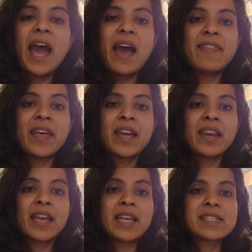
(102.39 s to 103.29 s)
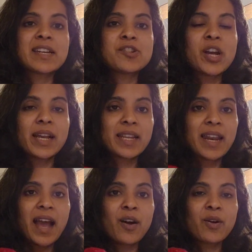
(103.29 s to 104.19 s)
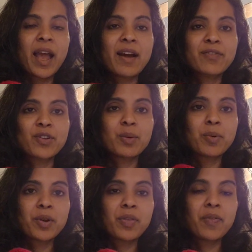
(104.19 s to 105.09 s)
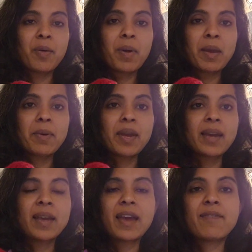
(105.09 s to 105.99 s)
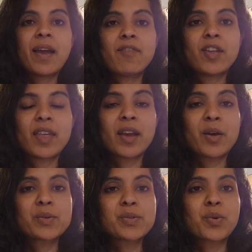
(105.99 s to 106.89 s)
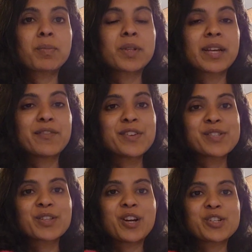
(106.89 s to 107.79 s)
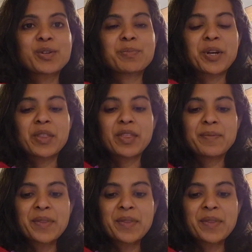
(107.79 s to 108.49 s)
and then is ejected out after the birth of the baby if everything goes normal in physiologic birth.